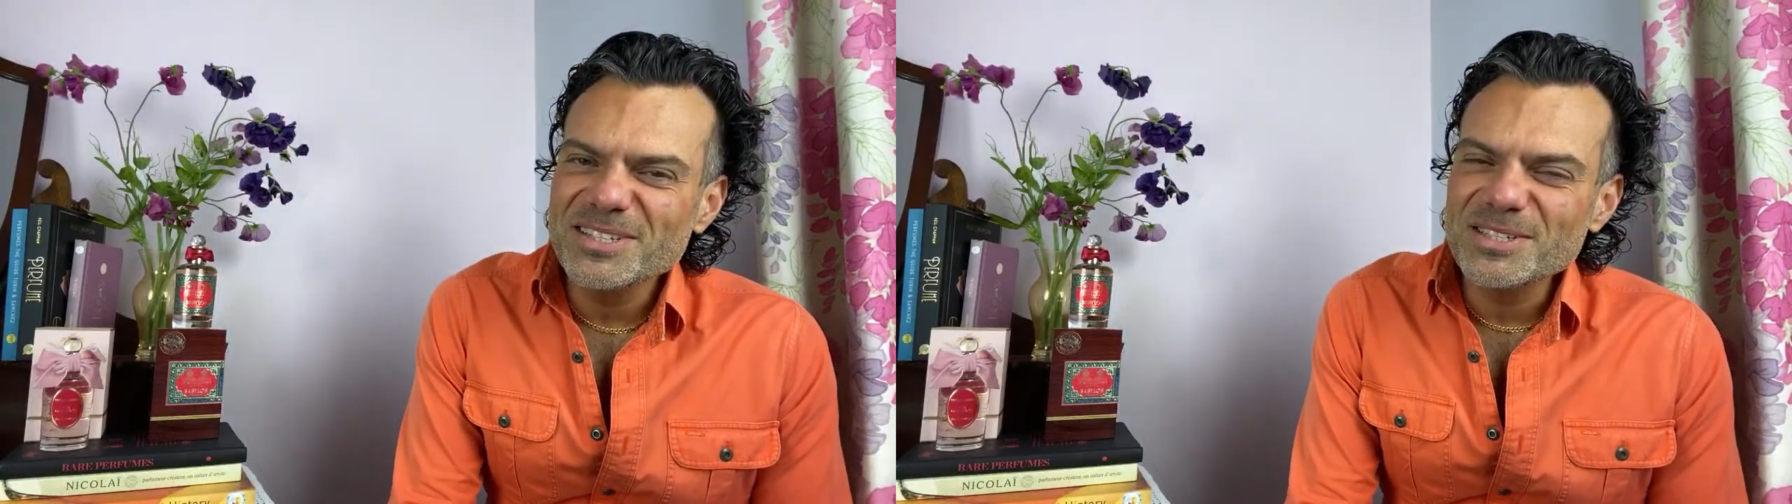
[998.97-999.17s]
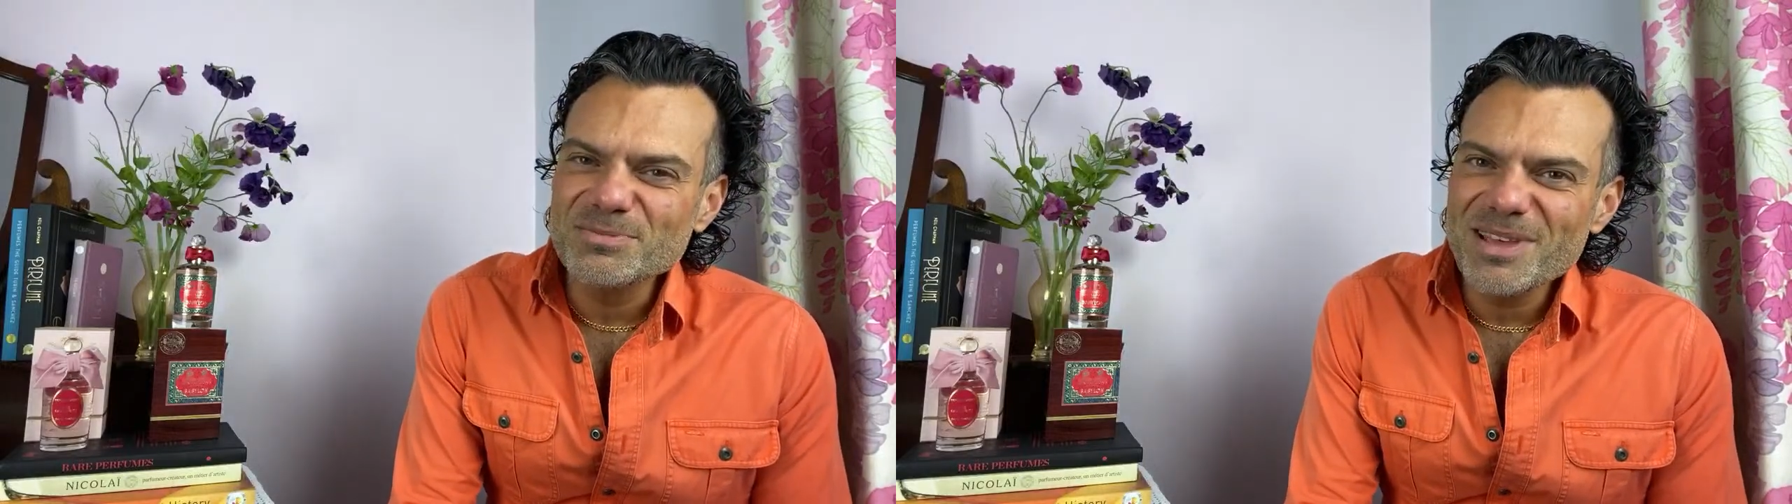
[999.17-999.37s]

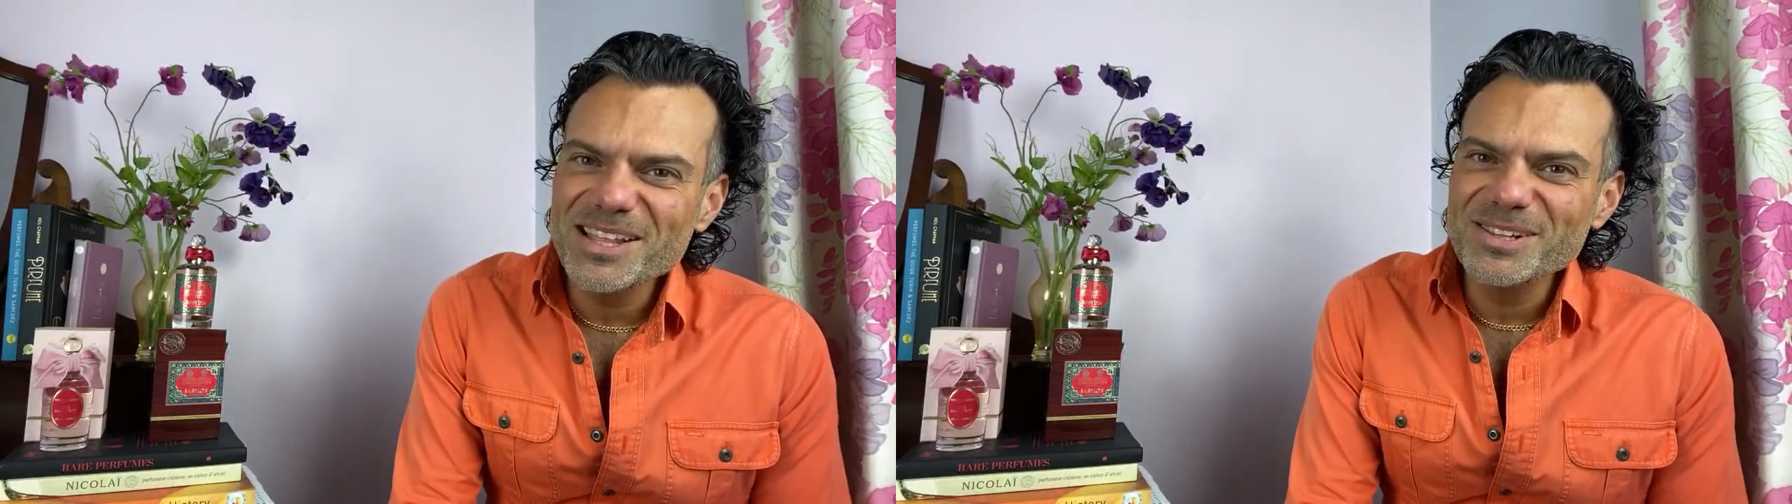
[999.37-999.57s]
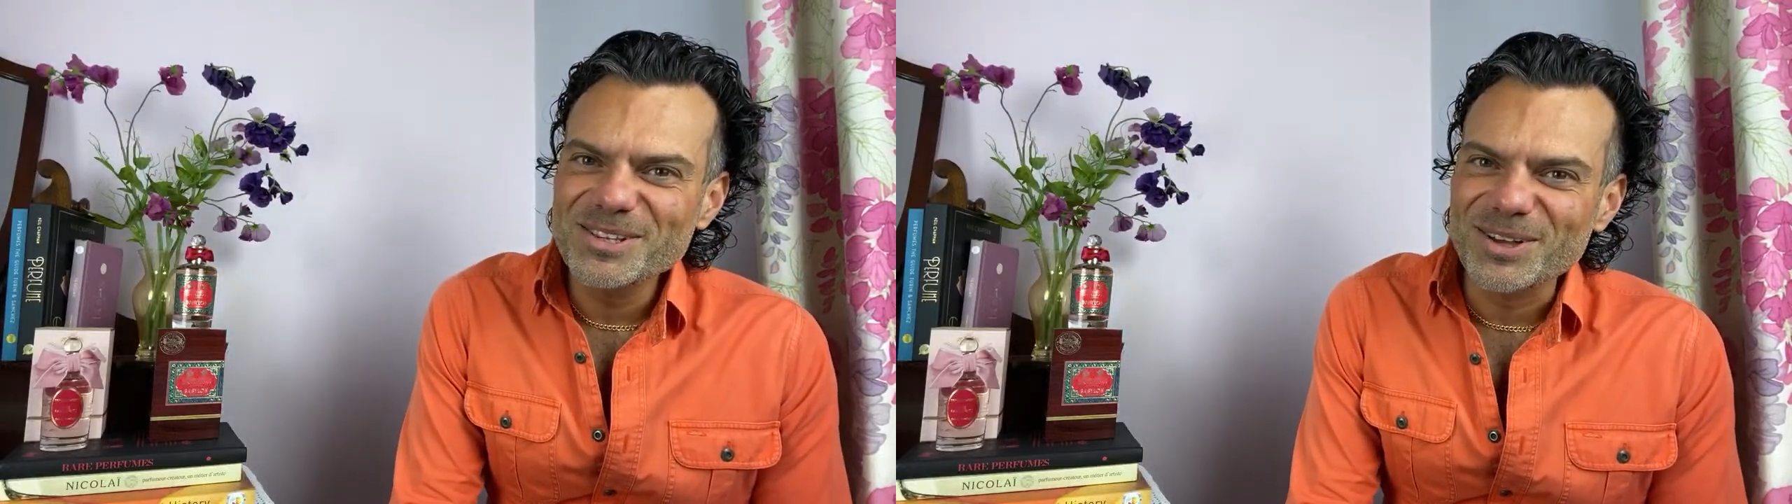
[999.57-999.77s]

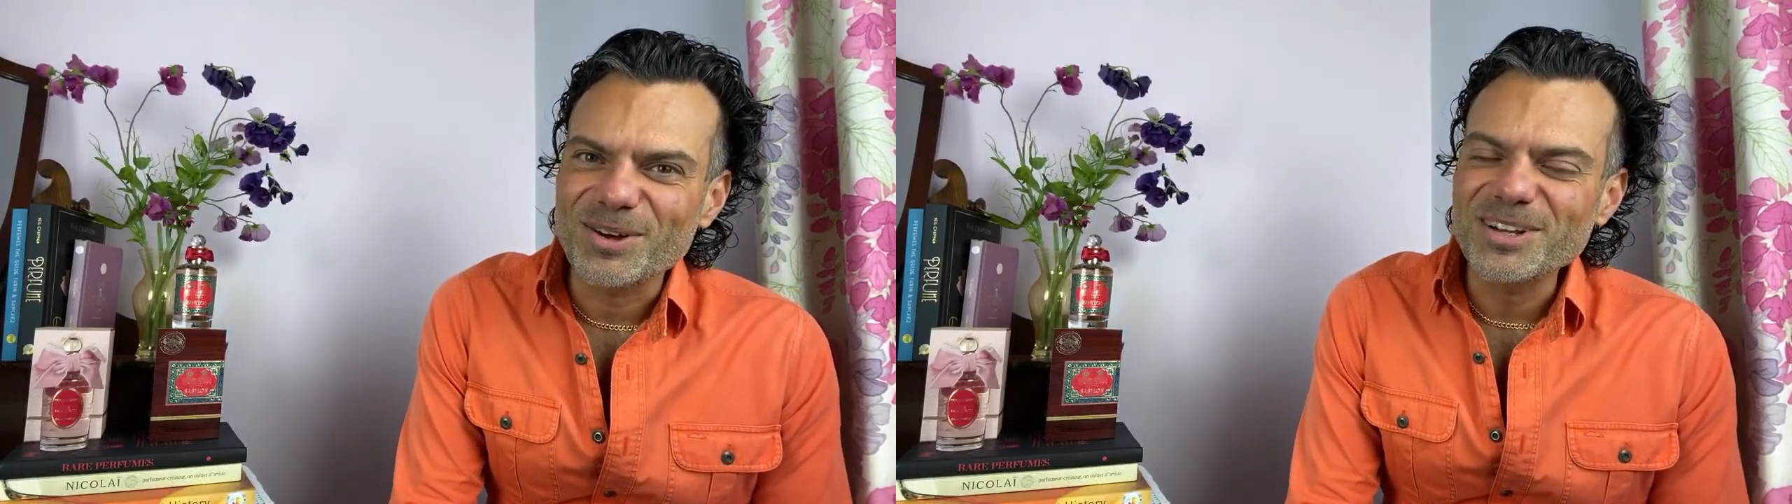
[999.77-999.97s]
smell, God.